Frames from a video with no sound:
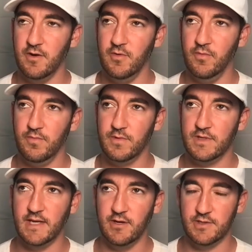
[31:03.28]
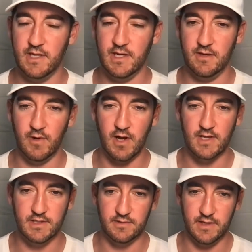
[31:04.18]
And so 10 years in,
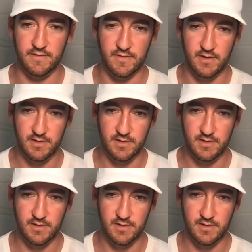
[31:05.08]
what caused you to